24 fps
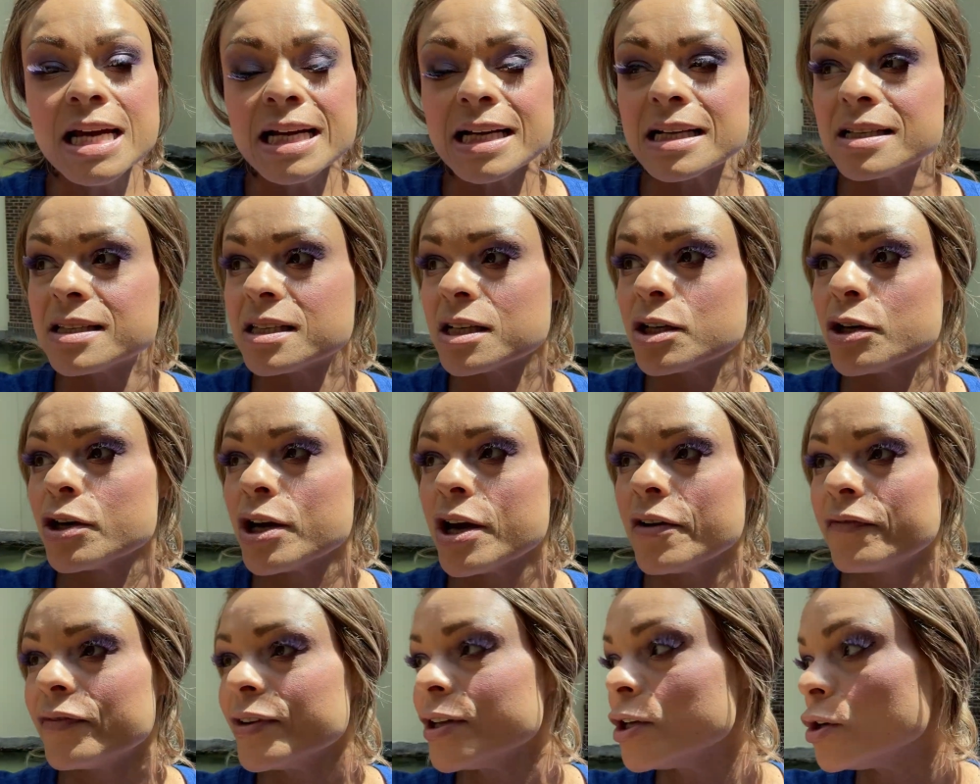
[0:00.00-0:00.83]
Consider
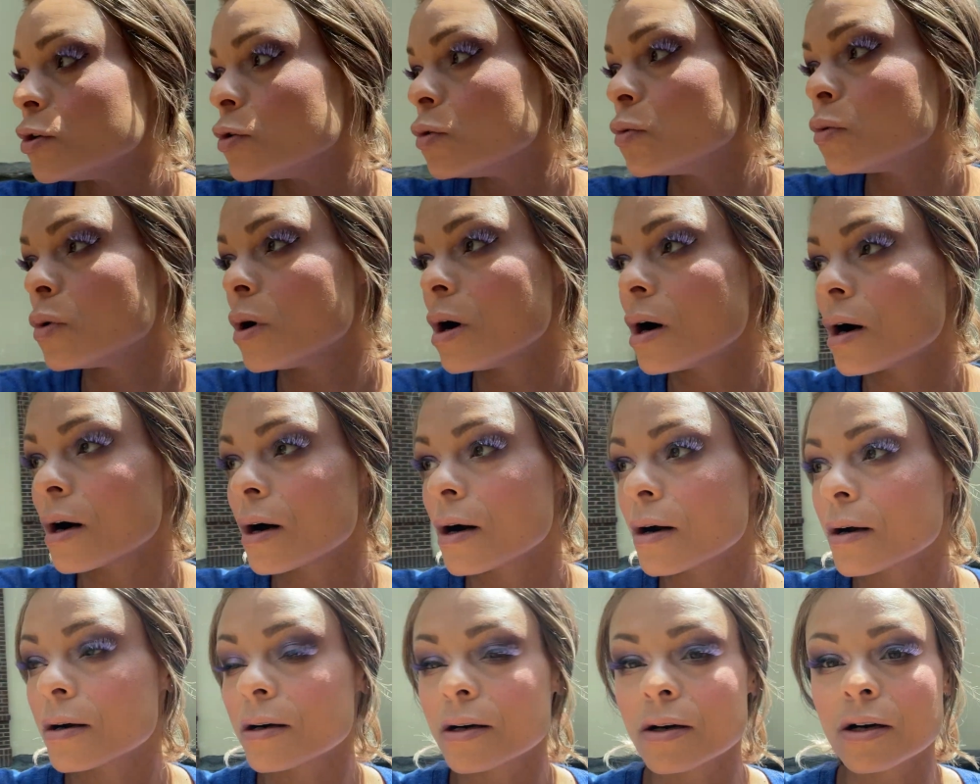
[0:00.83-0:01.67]
if you
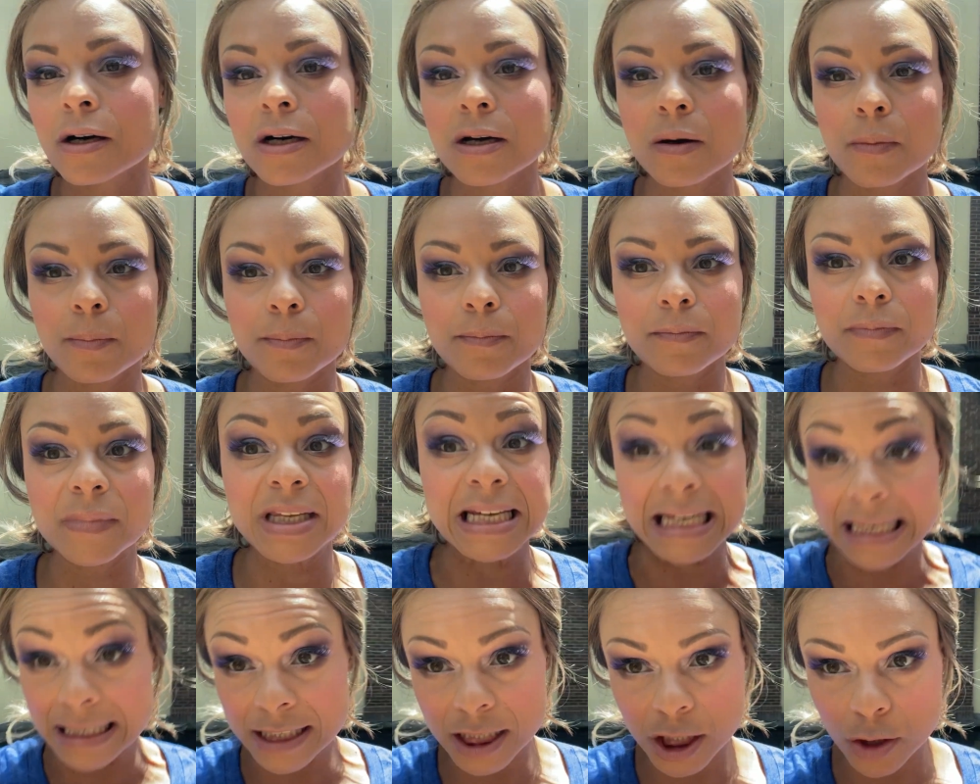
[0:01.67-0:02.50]
are gonna
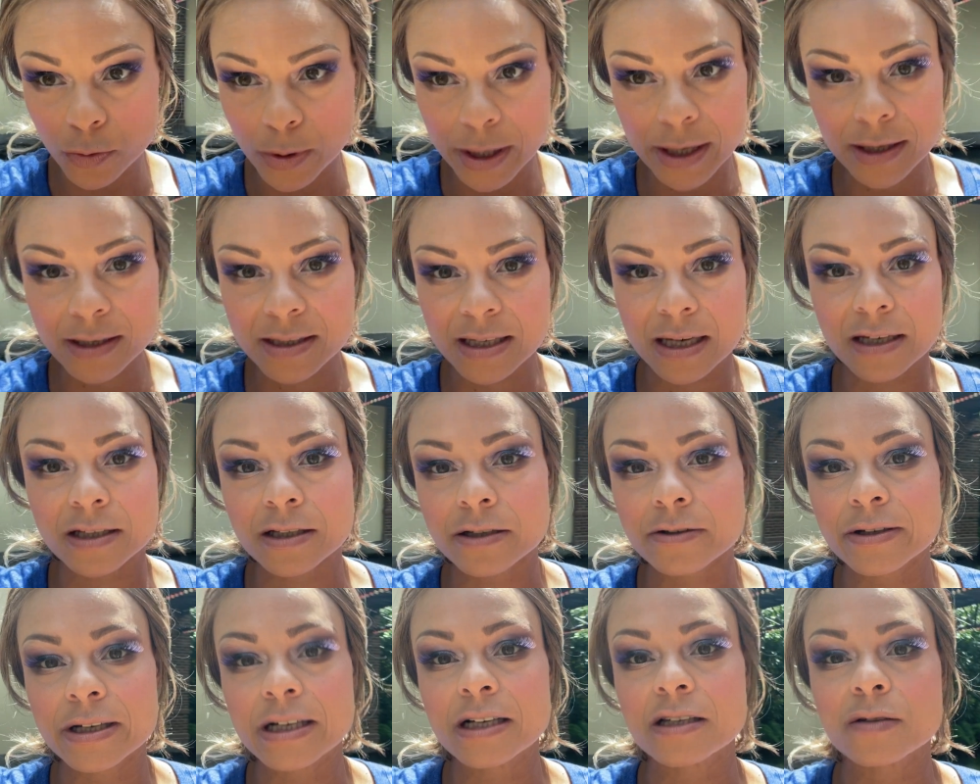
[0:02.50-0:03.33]
need to wear
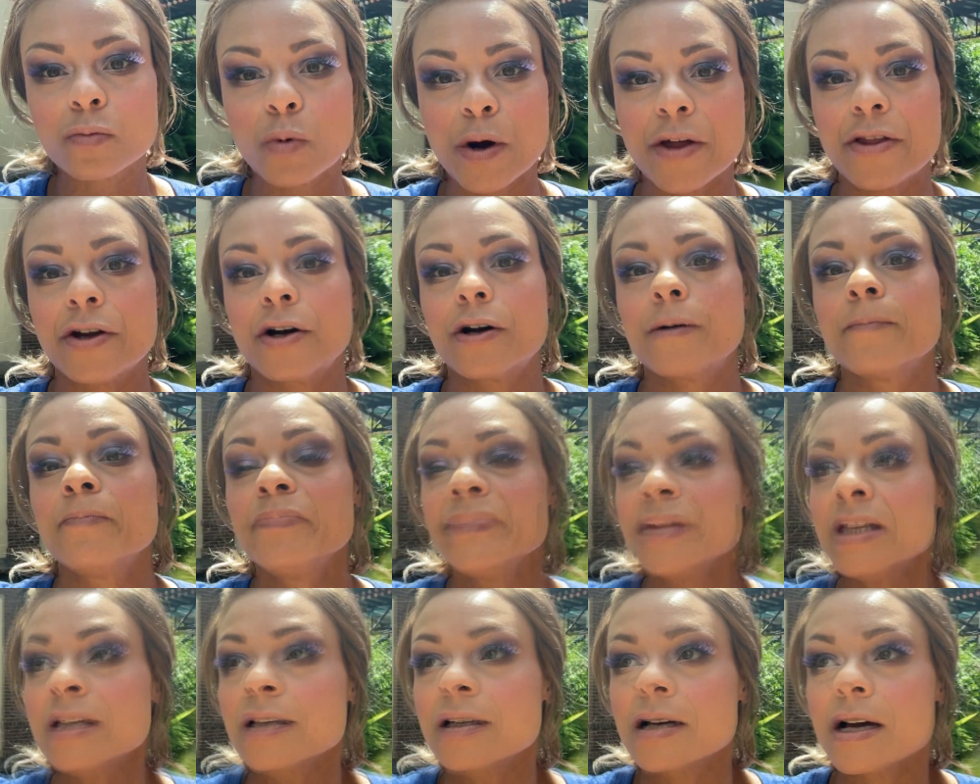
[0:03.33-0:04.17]
accessories, whether
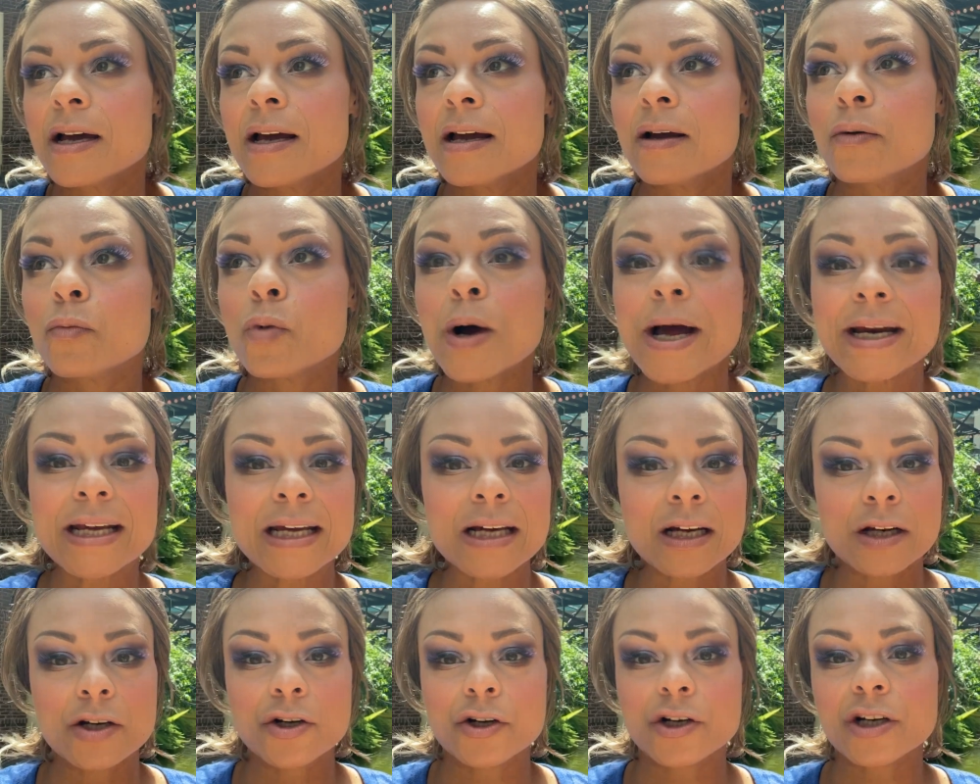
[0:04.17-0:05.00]
it's a
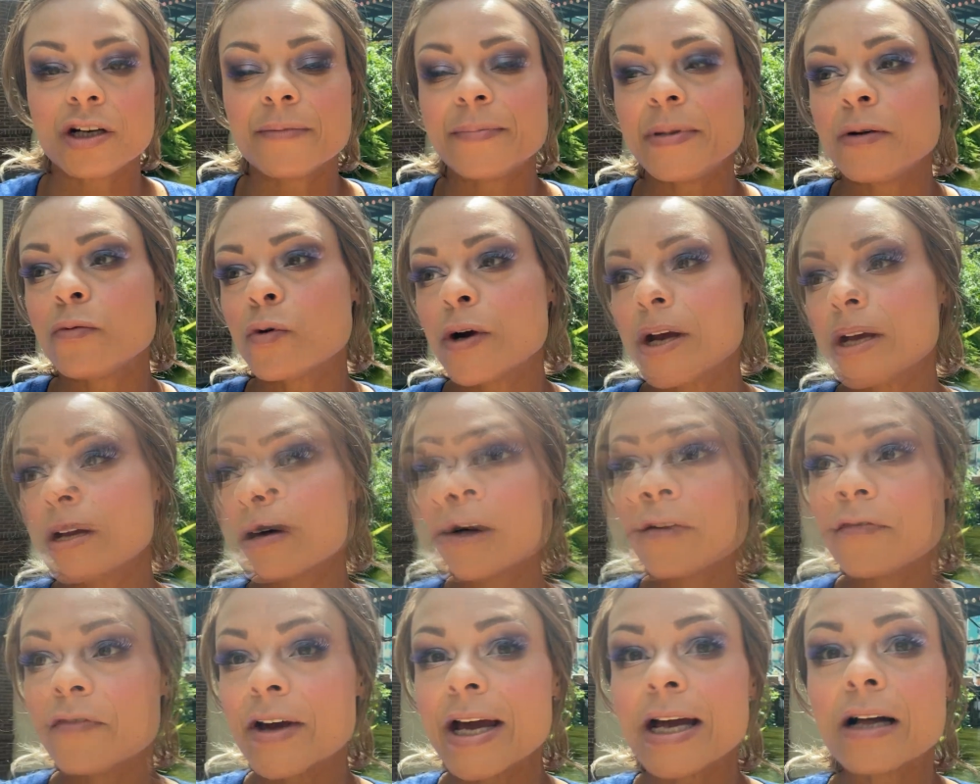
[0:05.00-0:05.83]
wedding and you're gonna be wearing
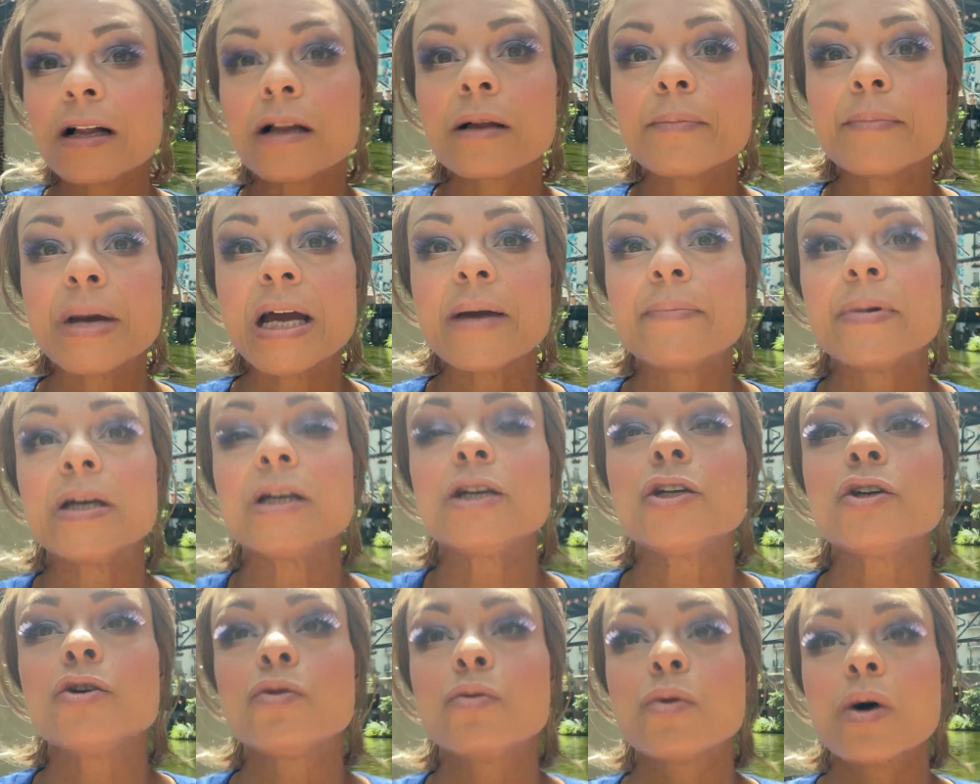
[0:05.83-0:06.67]
a veil, maybe
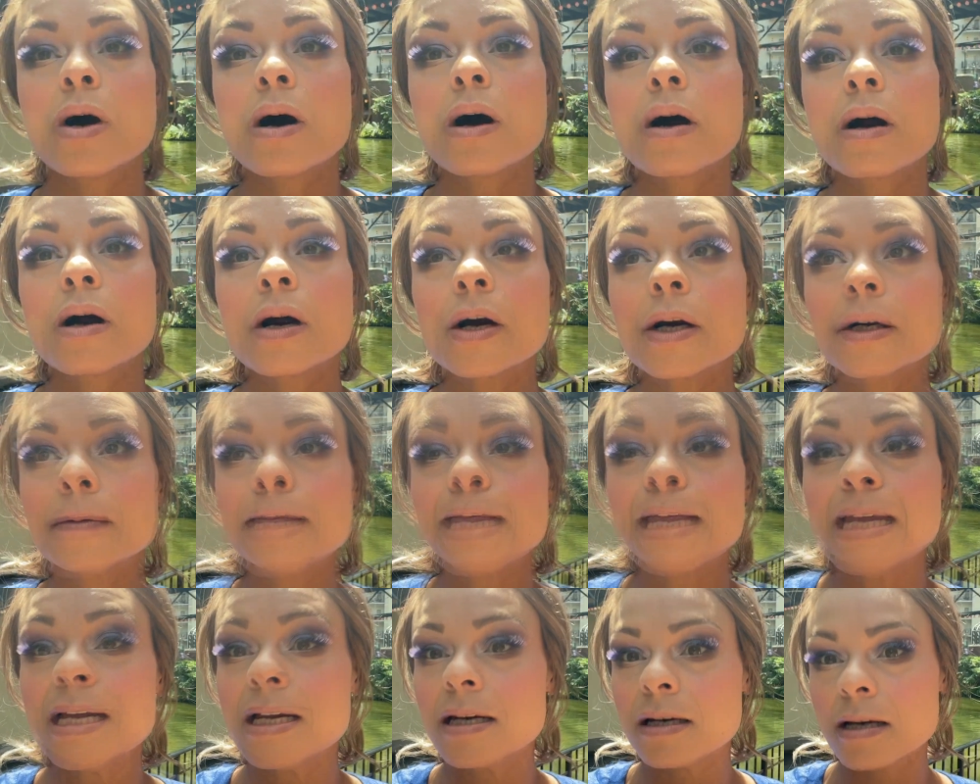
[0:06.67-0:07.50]
you are
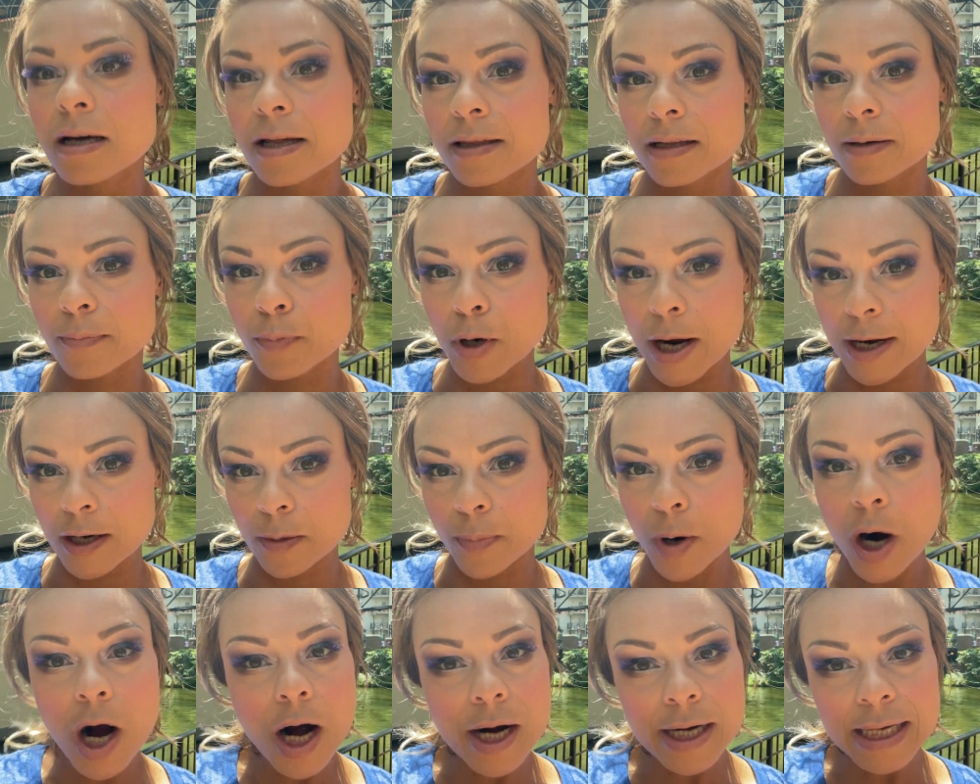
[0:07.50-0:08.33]
in the bridal
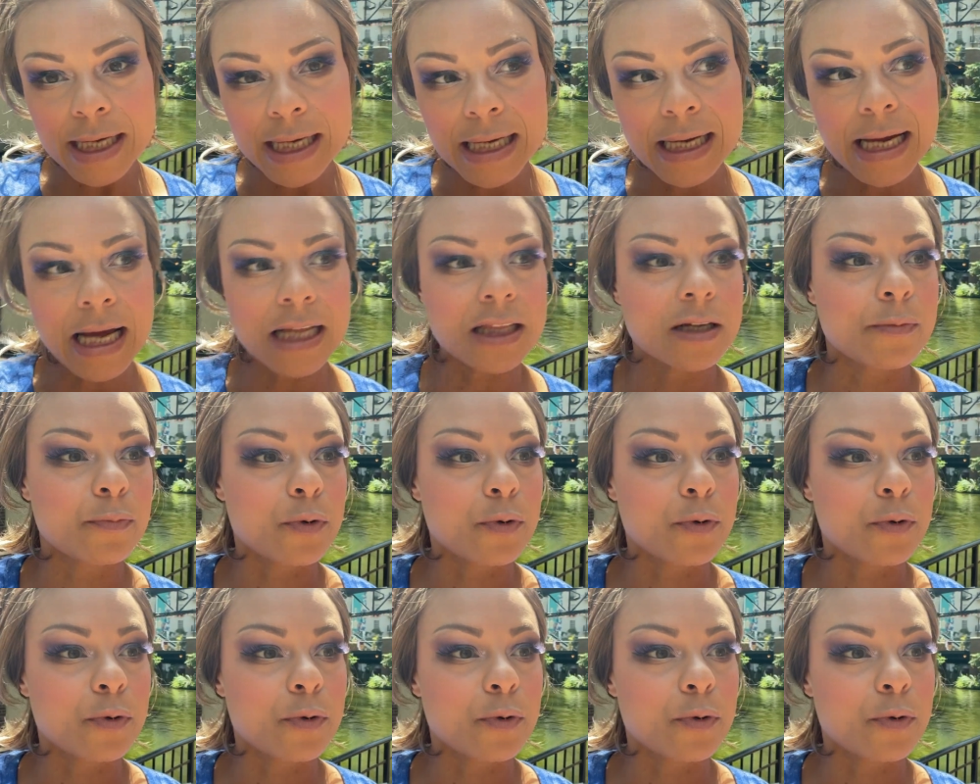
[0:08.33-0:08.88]
party and the